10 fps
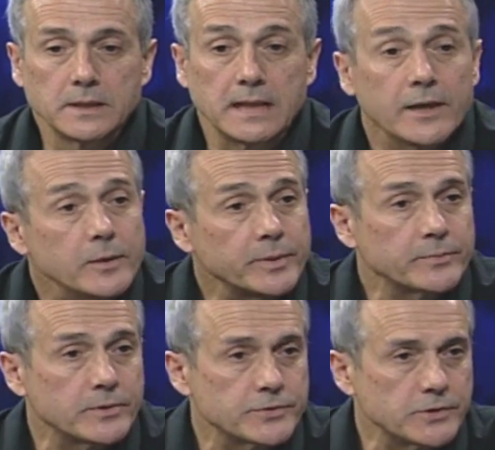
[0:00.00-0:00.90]
in other
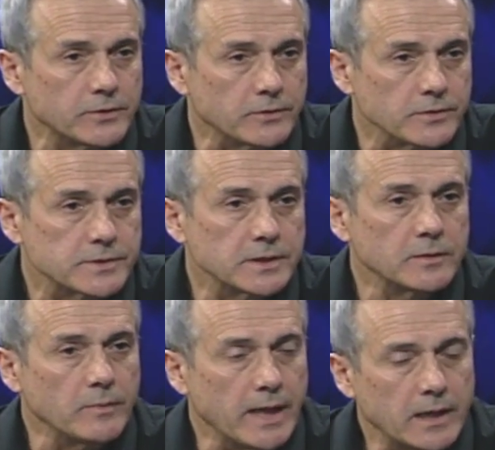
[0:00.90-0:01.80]
people's journals,
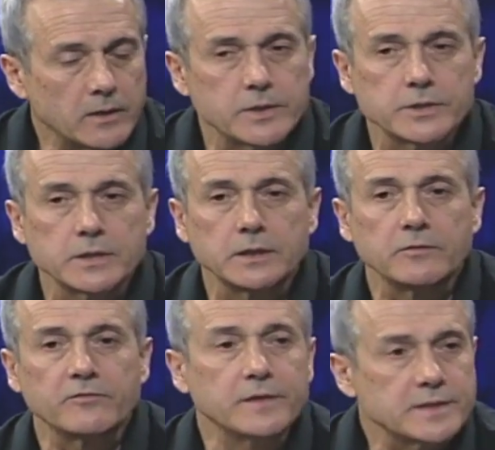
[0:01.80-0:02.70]
in biology,
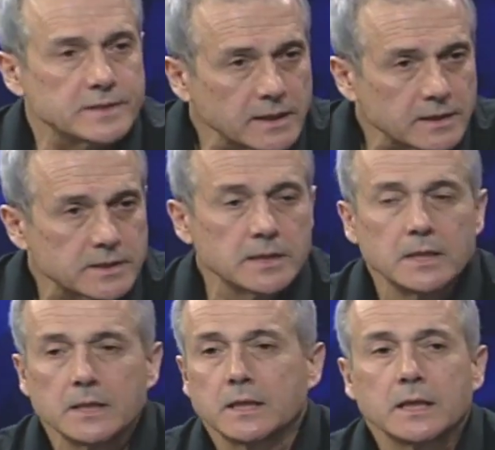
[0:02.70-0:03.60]
in physics,
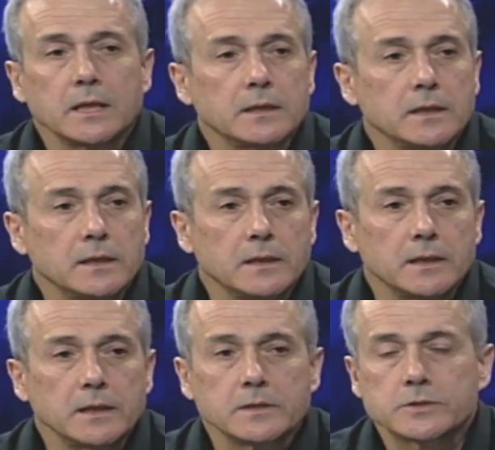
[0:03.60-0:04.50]
in,
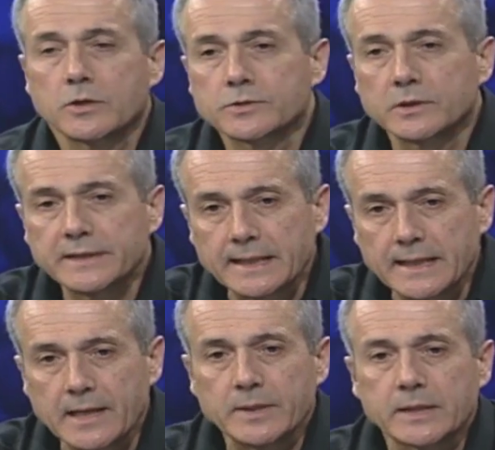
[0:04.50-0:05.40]
uh, in social
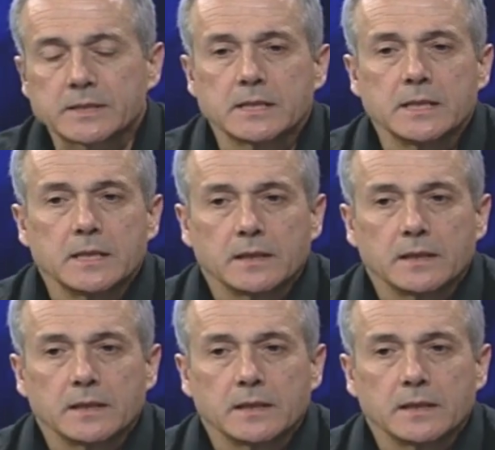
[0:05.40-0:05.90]
dynamics.